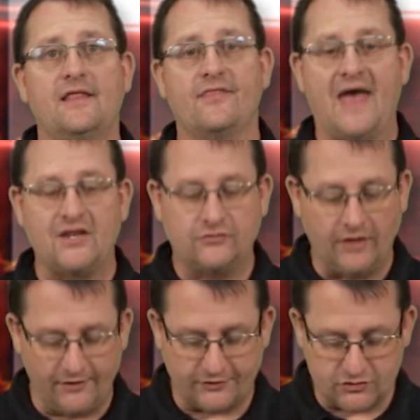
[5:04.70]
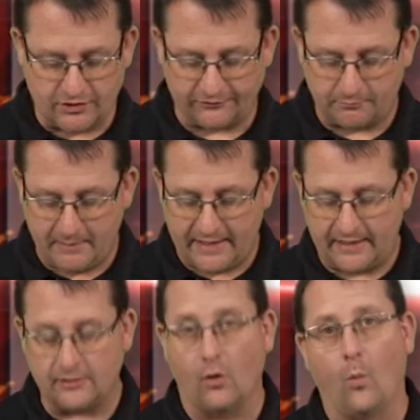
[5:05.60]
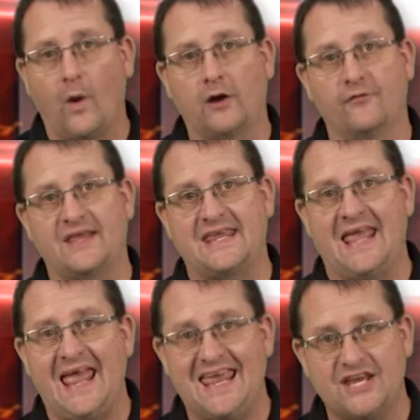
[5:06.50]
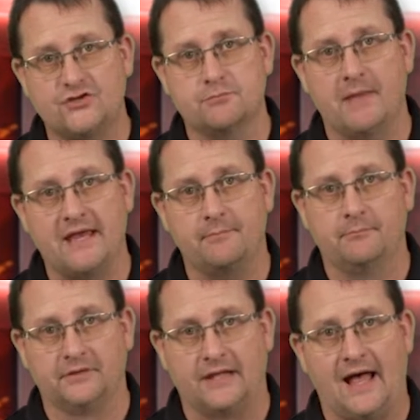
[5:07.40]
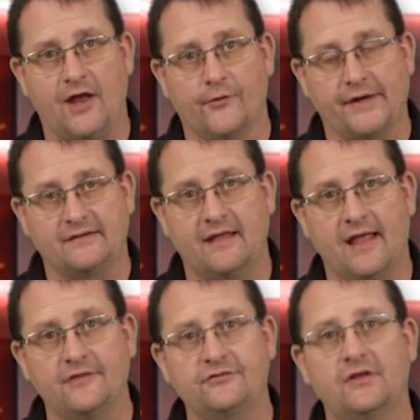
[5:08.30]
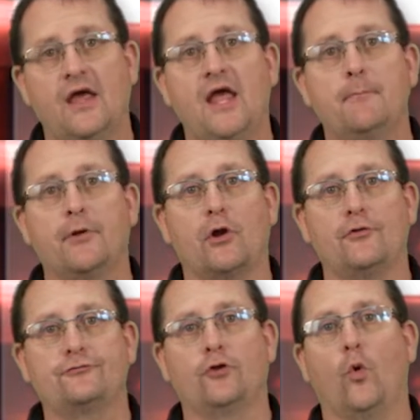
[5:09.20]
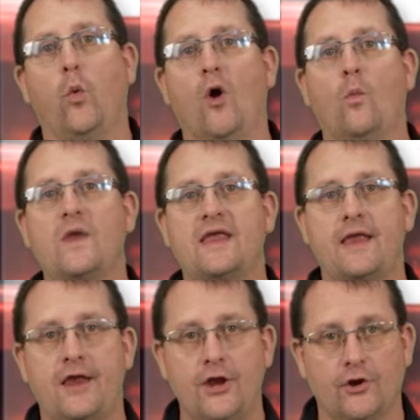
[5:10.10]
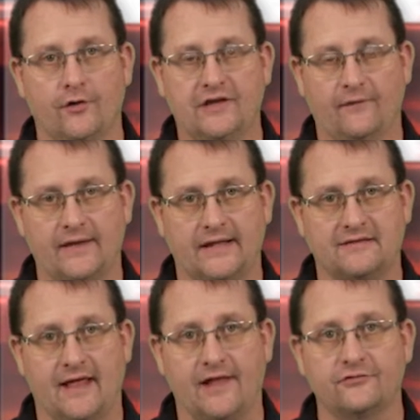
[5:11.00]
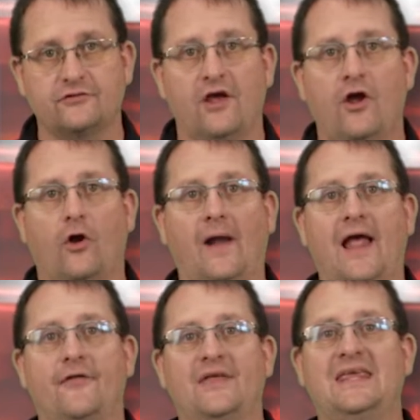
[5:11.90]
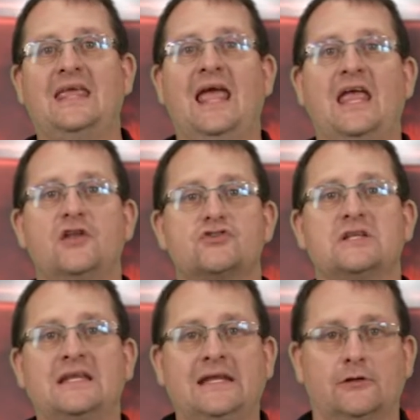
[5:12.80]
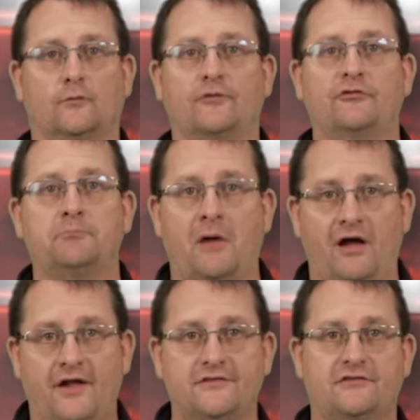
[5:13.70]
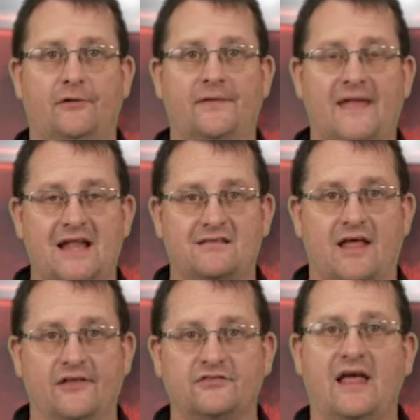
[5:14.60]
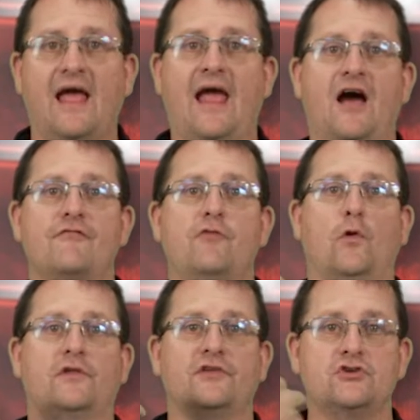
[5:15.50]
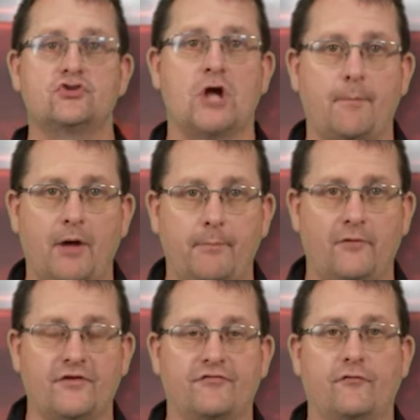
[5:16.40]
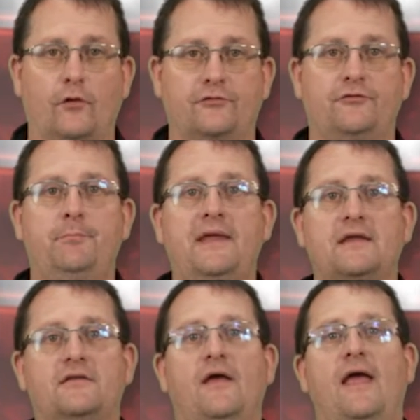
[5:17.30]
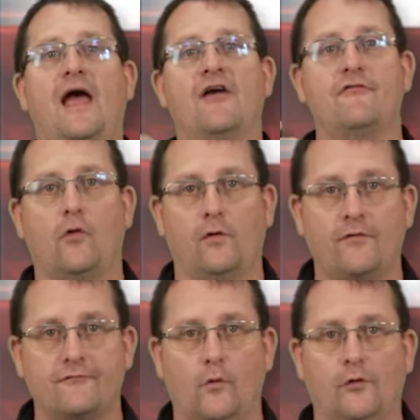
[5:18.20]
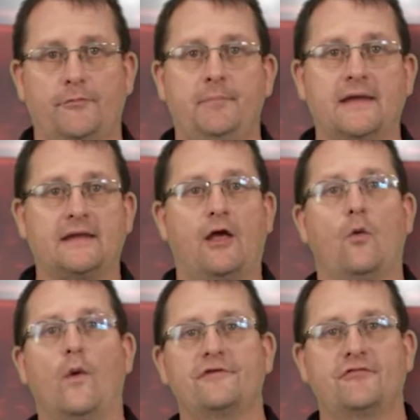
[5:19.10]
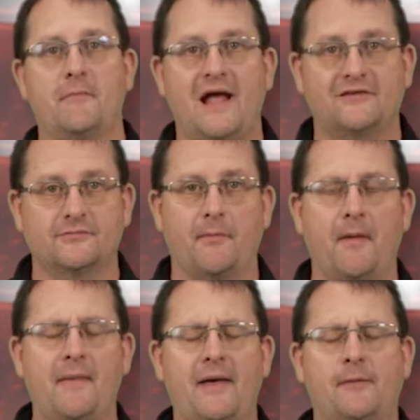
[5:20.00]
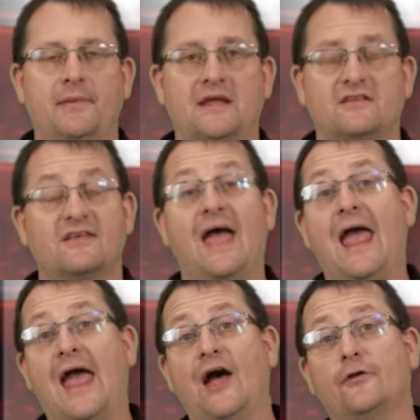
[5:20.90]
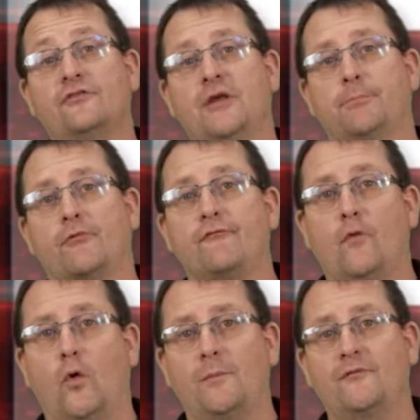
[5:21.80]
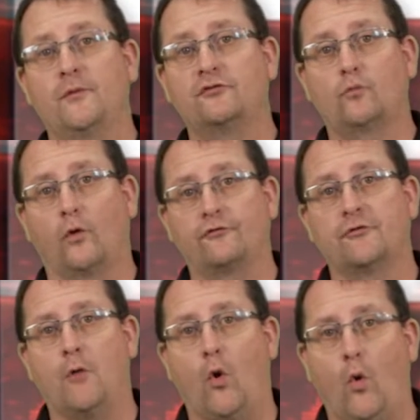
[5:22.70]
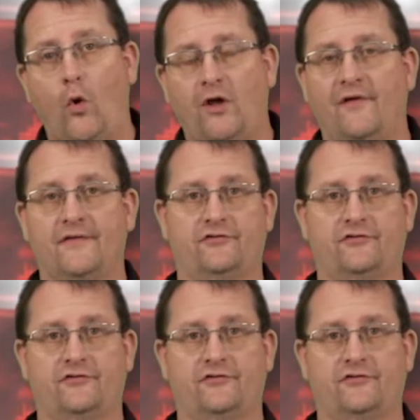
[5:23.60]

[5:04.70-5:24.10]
That doesn't just mean where the gauge may lie on a test, but also what we hear during a test, or how the gauge needle responds during that test. How far does it jump up on the first beat? How far on the fourth beat? What's the maximum amount of beats? How does it perform if we squirt some oil in the